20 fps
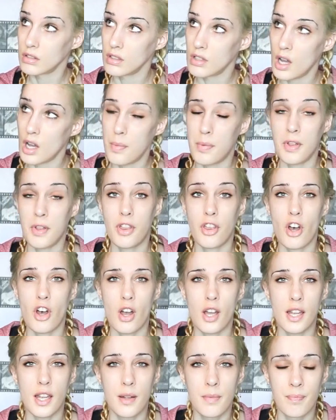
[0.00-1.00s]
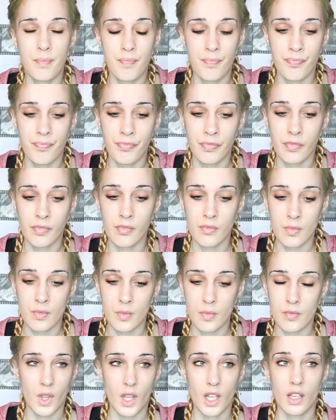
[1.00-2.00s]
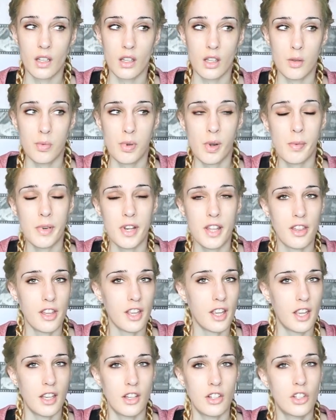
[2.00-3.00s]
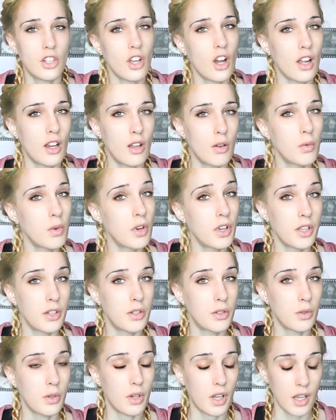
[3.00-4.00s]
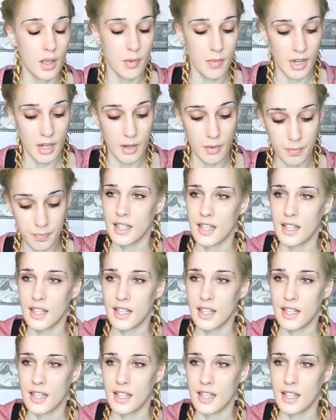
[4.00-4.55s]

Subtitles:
upper thigh. You're probably thinking, Charlotte, what are you talking about?